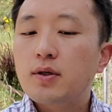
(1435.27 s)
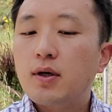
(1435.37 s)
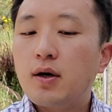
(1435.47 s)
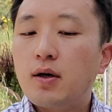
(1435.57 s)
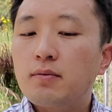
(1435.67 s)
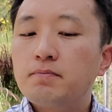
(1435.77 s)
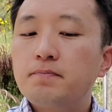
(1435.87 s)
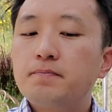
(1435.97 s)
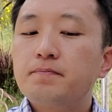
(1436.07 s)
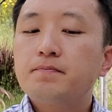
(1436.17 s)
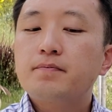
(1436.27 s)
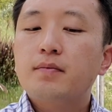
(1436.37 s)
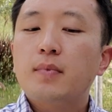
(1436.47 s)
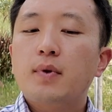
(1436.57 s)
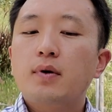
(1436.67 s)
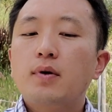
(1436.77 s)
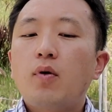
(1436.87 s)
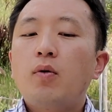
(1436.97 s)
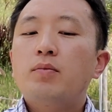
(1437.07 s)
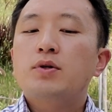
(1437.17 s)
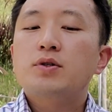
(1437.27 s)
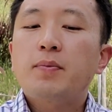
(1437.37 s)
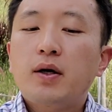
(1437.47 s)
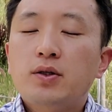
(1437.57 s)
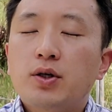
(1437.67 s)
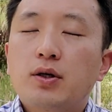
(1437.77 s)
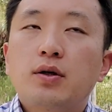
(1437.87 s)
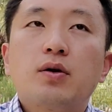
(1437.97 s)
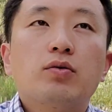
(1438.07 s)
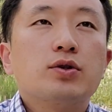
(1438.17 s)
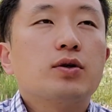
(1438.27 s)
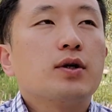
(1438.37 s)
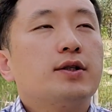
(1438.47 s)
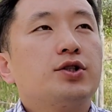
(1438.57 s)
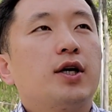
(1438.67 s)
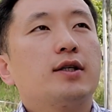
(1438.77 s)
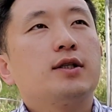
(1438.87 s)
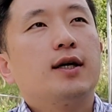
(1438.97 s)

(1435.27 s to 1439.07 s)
Home inspector also can check